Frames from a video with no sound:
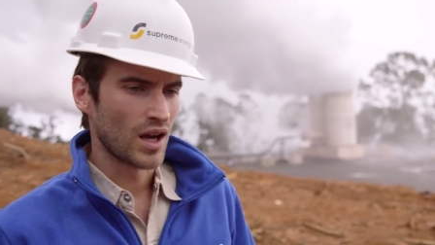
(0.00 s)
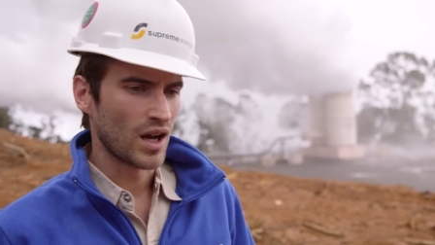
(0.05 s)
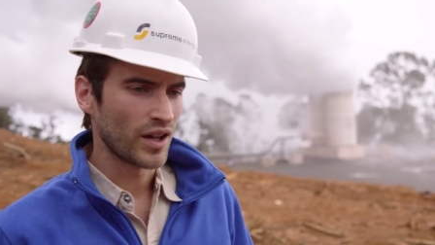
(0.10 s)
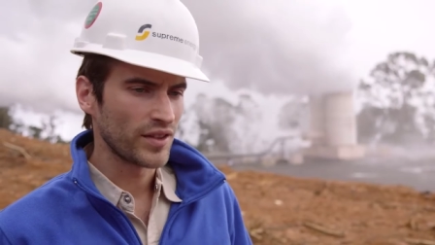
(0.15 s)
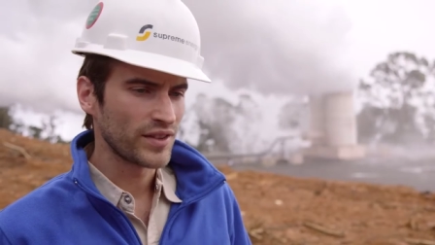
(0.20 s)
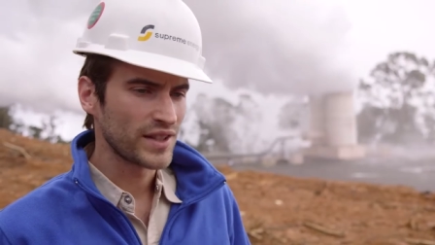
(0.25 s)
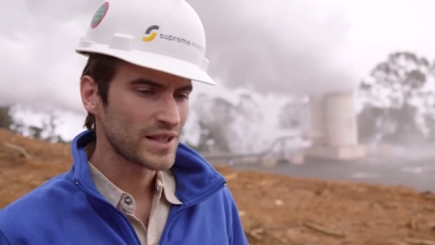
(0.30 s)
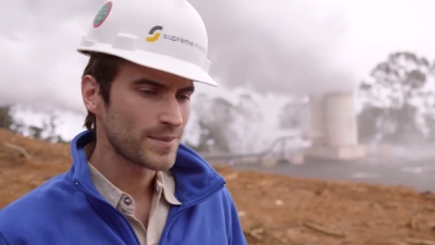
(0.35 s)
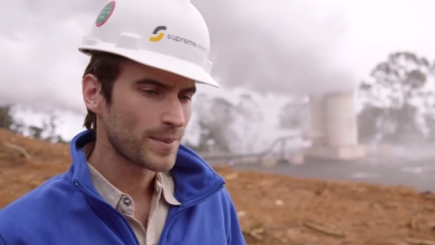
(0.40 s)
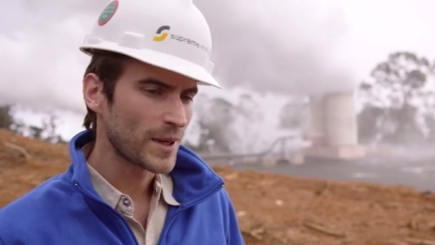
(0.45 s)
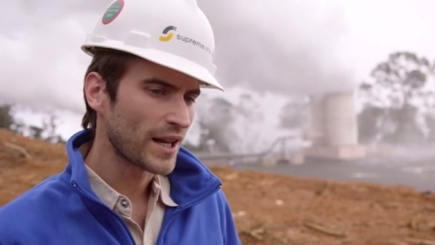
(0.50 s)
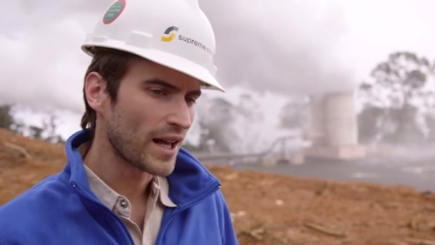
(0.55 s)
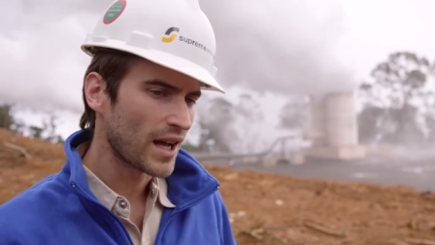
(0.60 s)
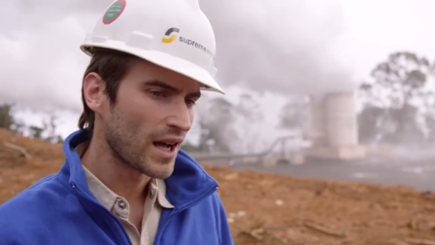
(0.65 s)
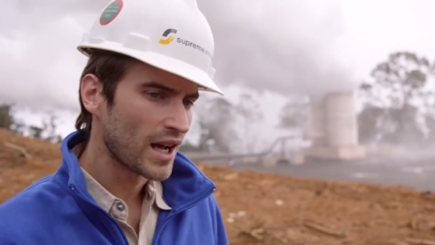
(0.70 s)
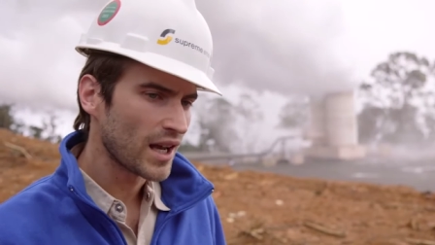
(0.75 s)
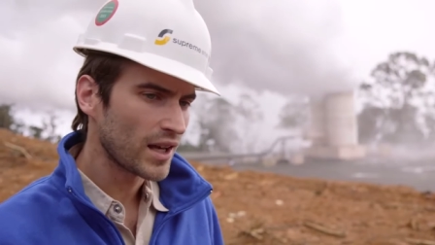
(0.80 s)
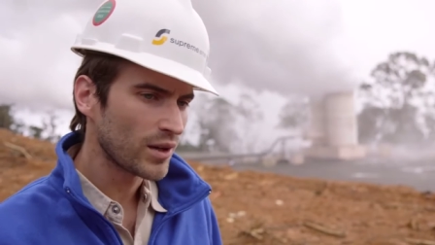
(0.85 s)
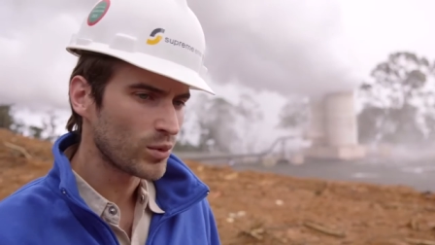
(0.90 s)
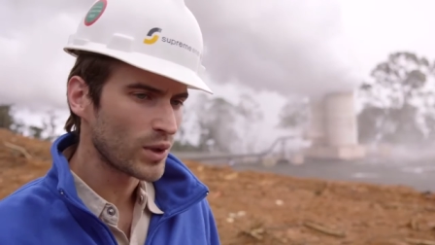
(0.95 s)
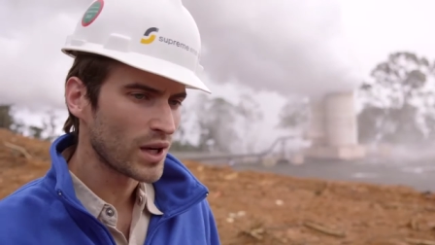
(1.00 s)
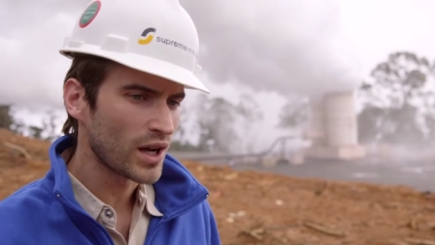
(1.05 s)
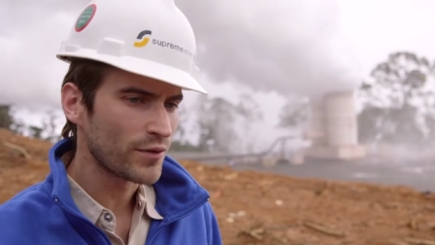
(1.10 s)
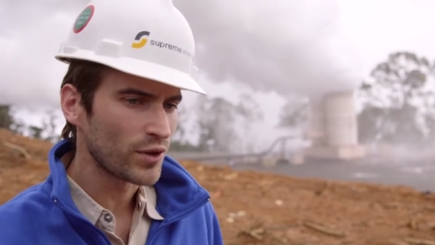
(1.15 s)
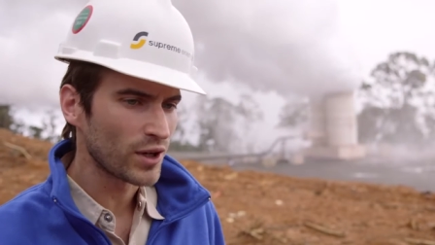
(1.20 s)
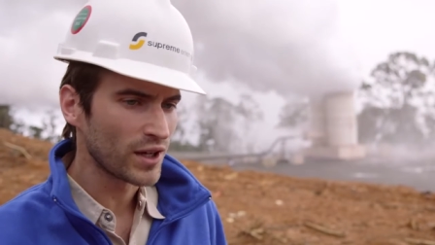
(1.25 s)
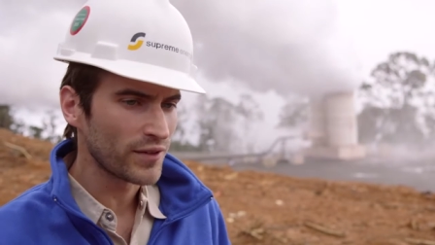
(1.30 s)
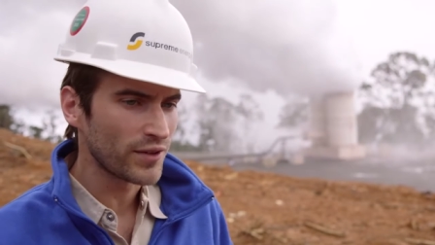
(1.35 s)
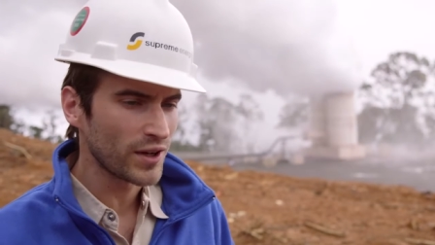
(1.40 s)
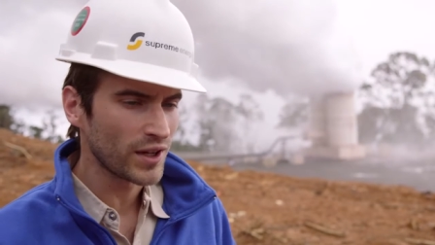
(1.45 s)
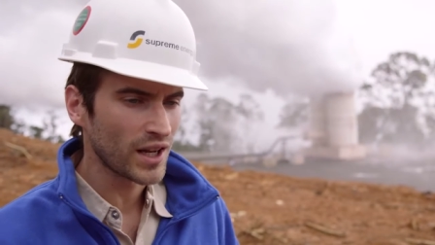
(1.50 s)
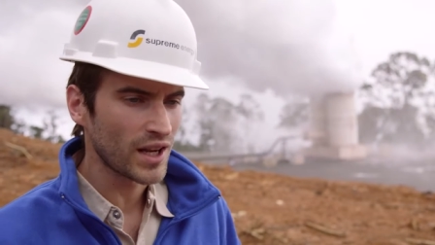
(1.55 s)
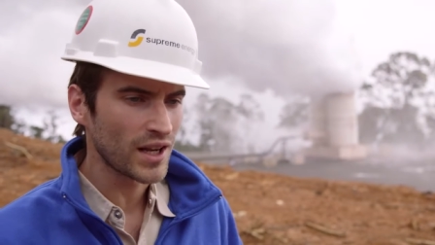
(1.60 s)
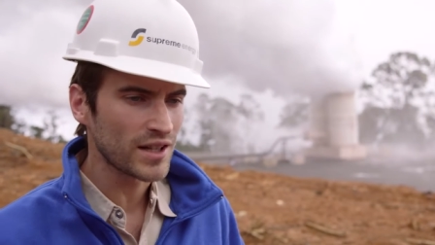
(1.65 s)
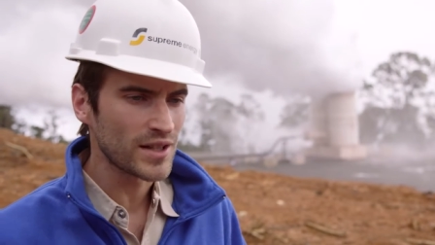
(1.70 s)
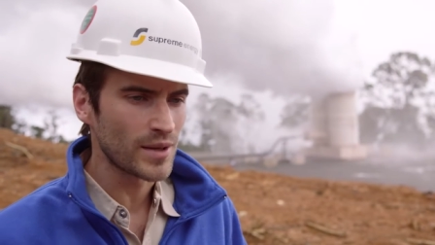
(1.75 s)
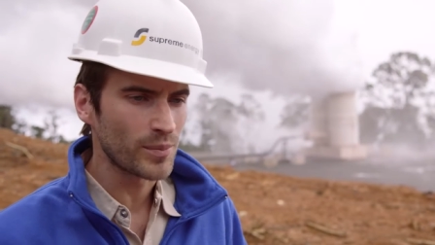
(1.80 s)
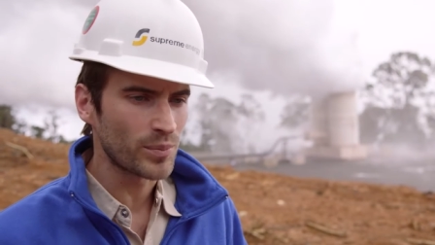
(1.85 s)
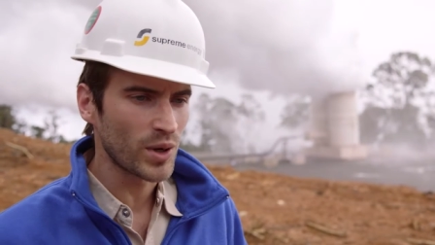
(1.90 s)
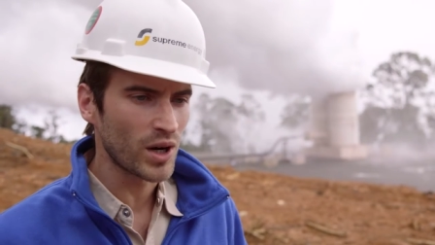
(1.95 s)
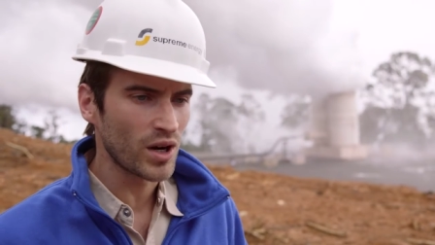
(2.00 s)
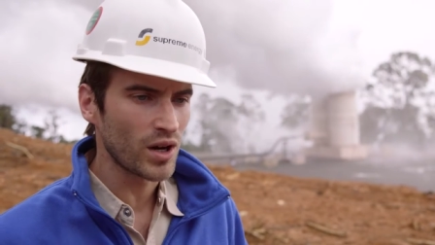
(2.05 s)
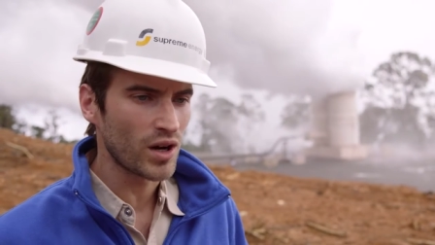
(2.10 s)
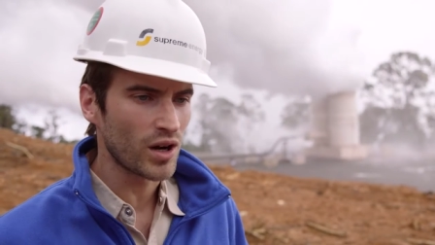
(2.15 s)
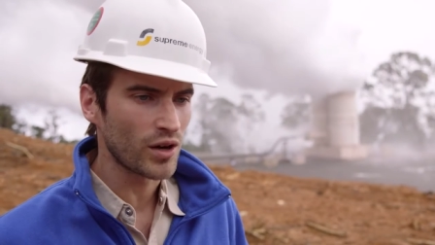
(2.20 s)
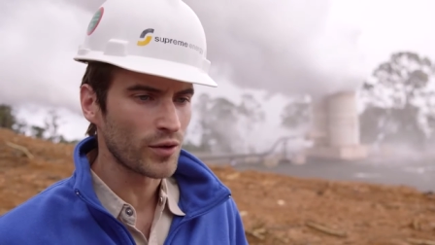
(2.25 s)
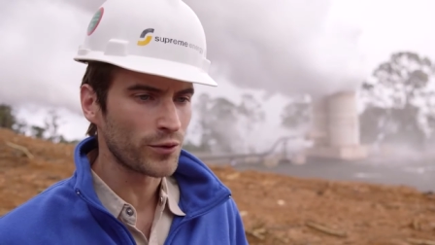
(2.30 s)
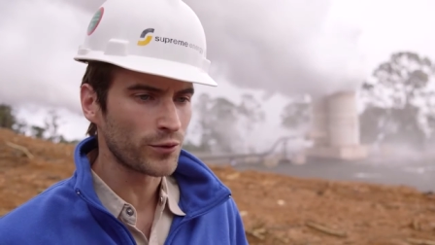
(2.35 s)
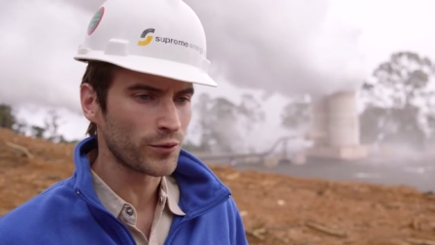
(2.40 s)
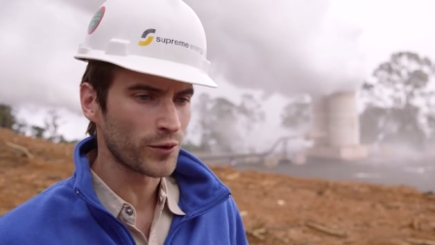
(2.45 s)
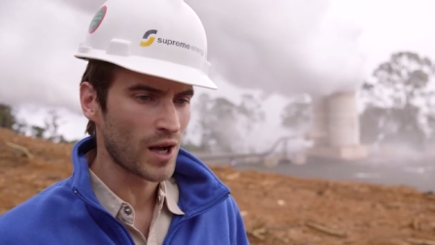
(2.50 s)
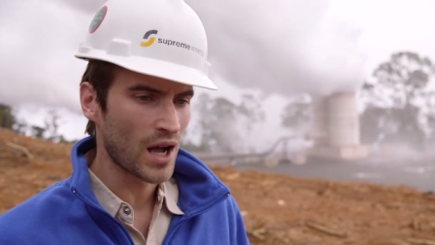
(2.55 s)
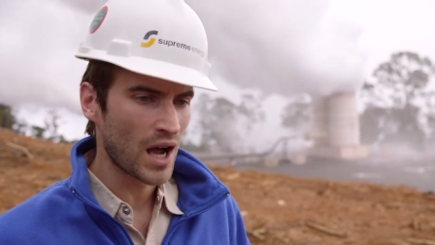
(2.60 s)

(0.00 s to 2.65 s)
On this pad I, we have a living example of